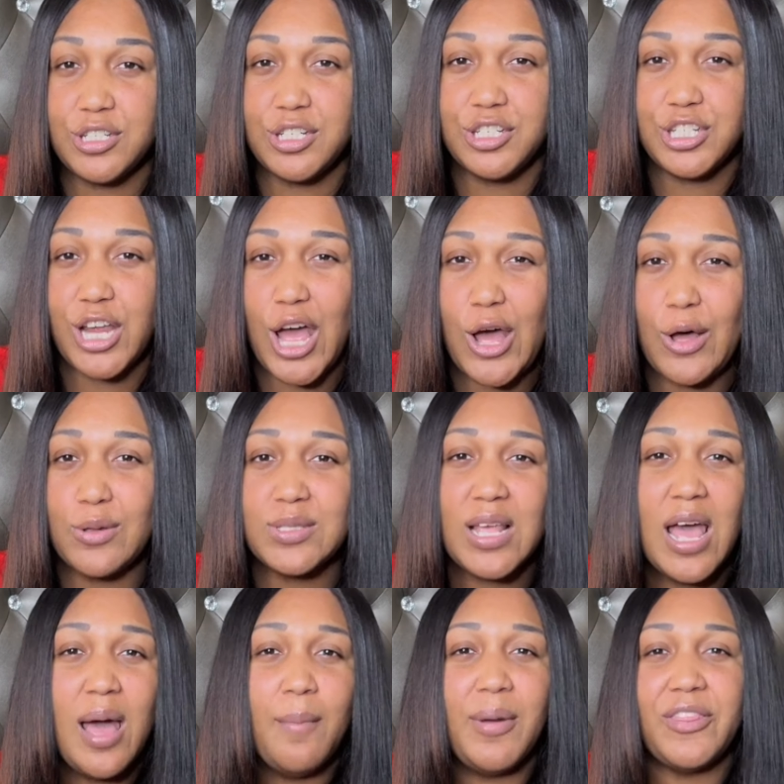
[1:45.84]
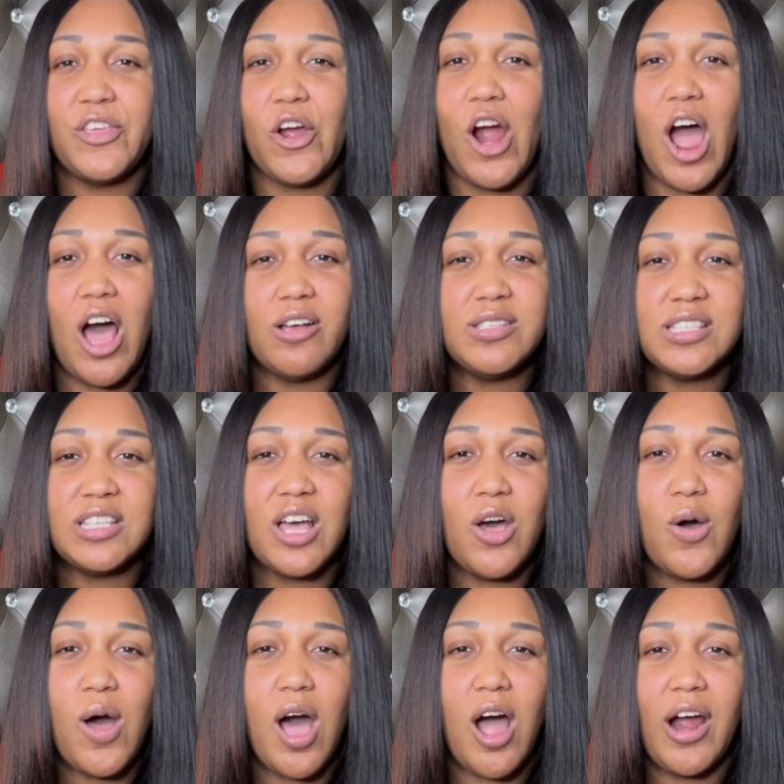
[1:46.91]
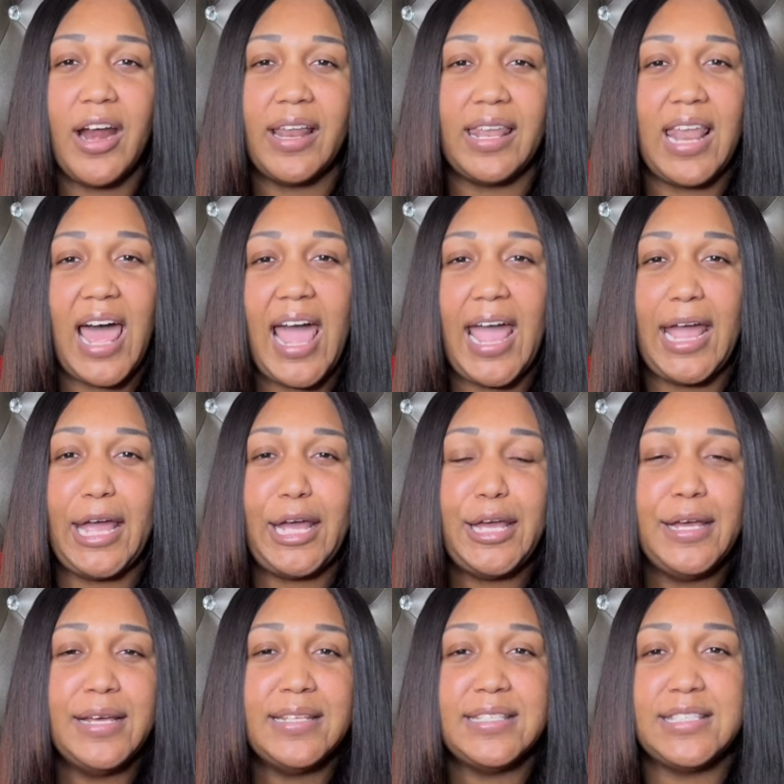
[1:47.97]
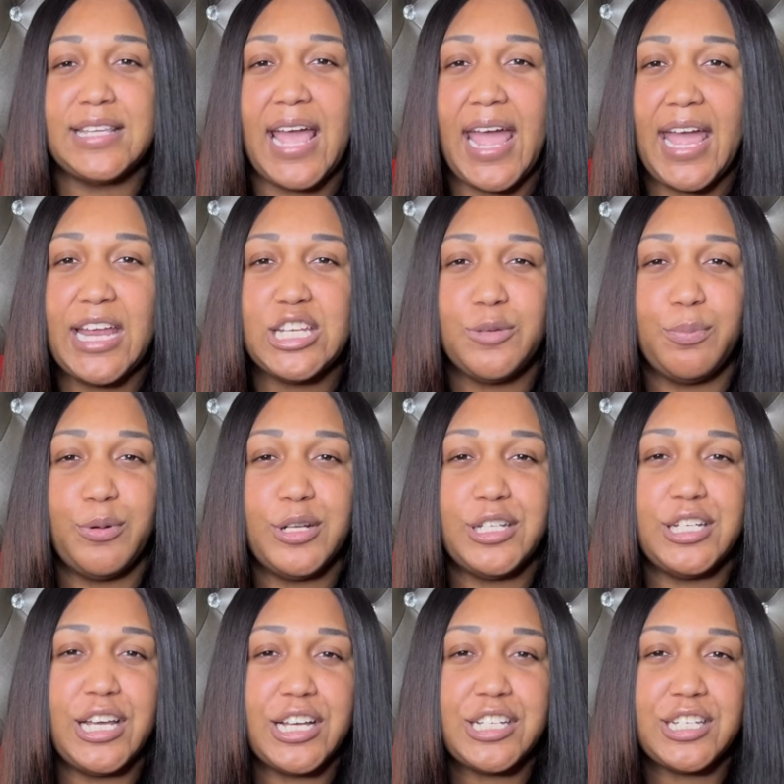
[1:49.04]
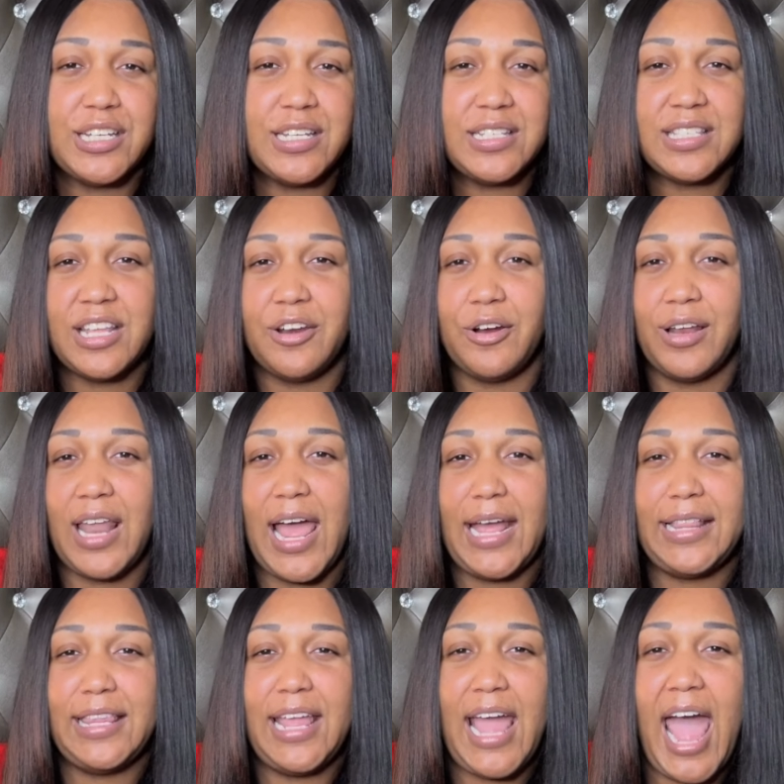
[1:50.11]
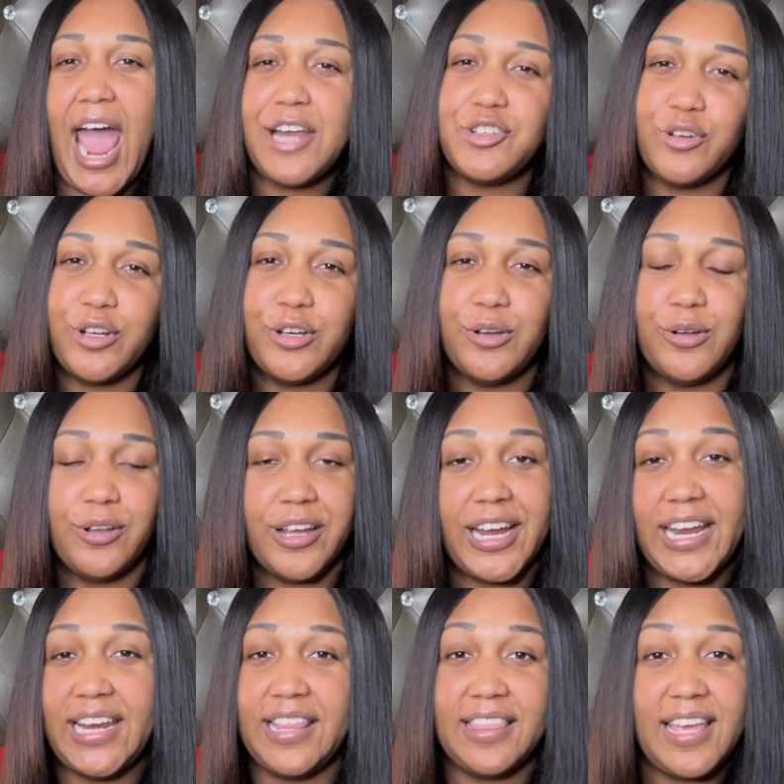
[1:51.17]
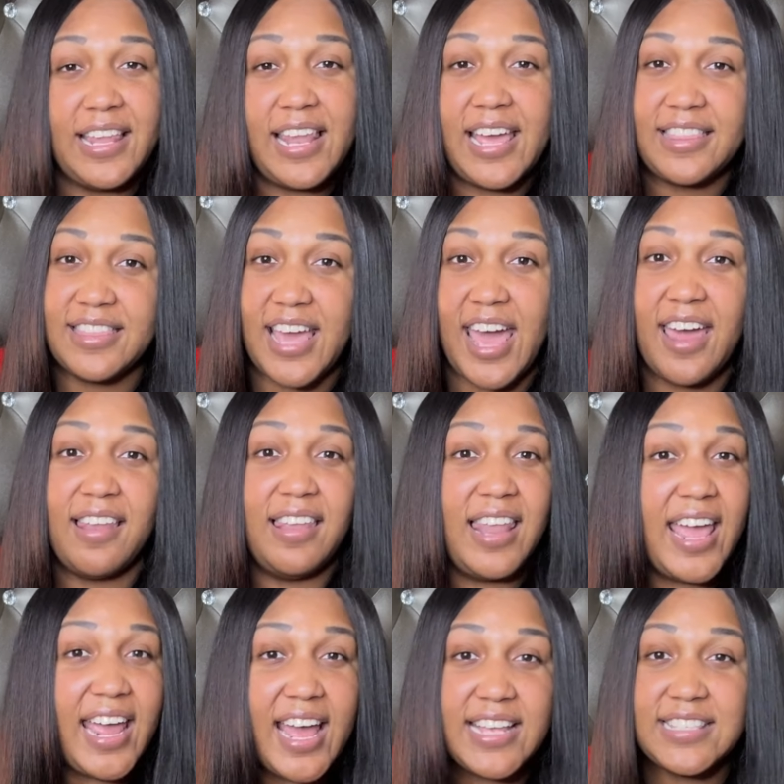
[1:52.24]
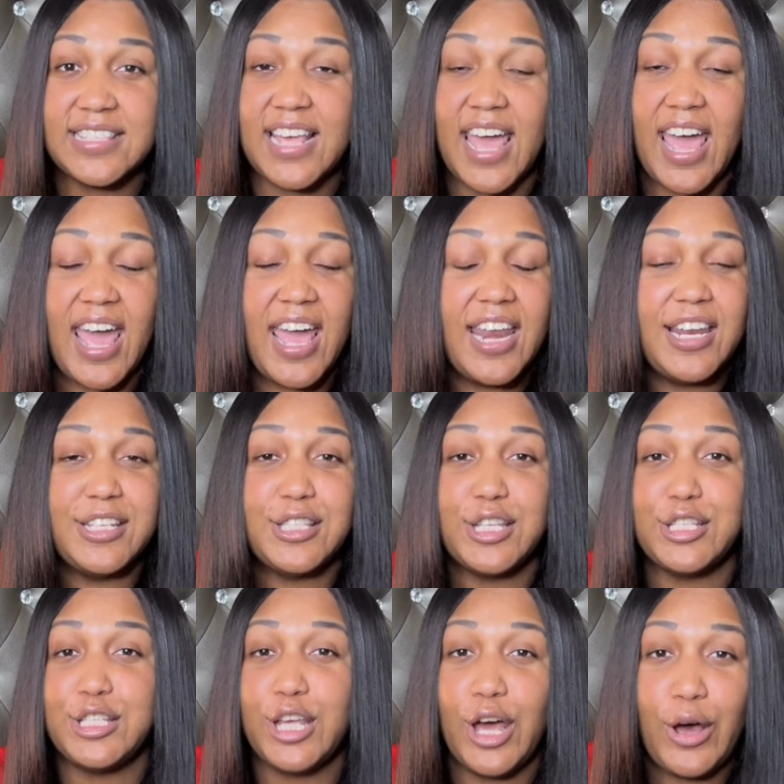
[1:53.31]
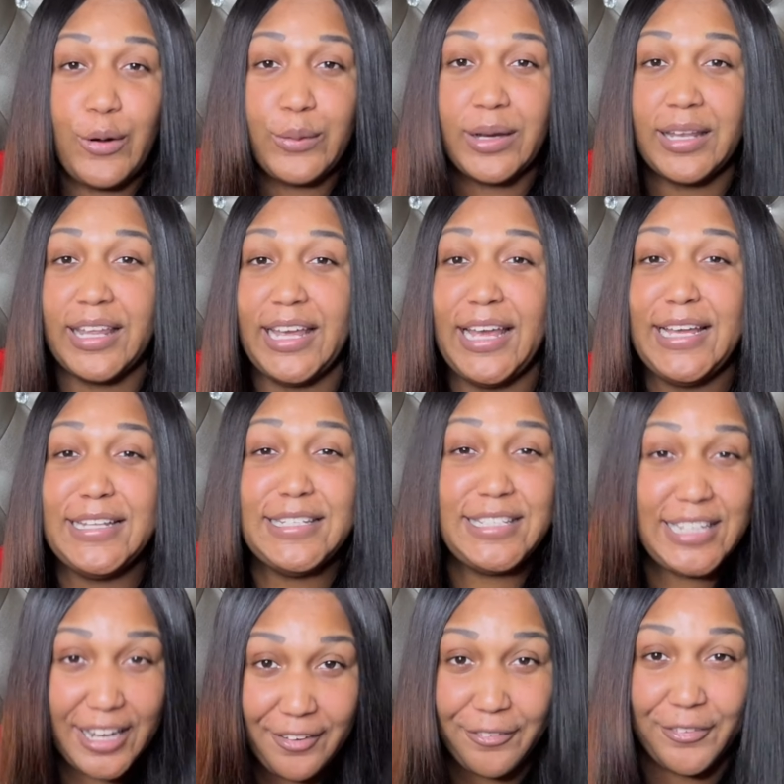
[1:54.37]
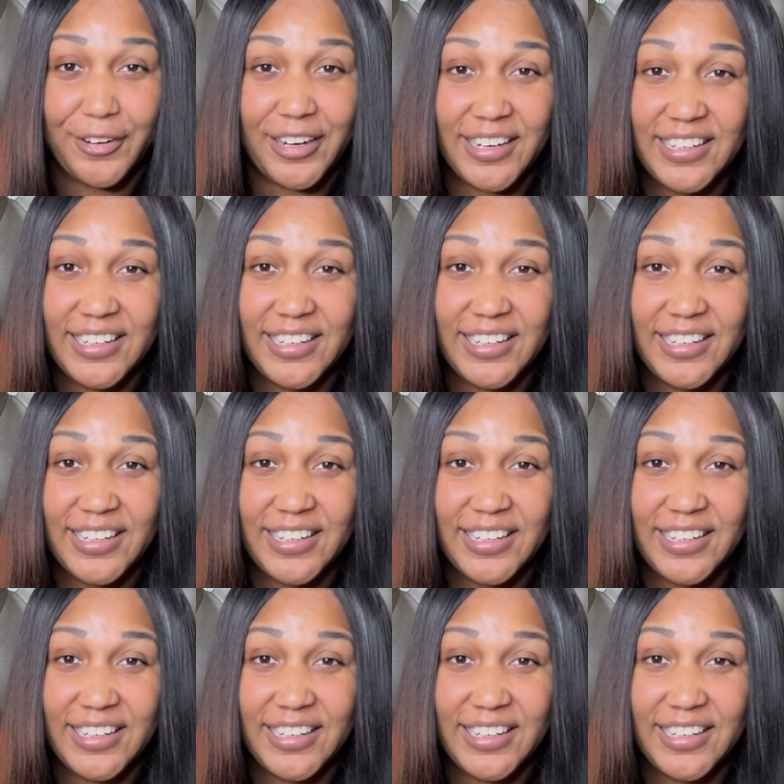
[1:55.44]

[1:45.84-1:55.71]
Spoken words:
to shows, but there also aren't like stage productions that are like theatrical or anything like that. Like I said, it is totally different.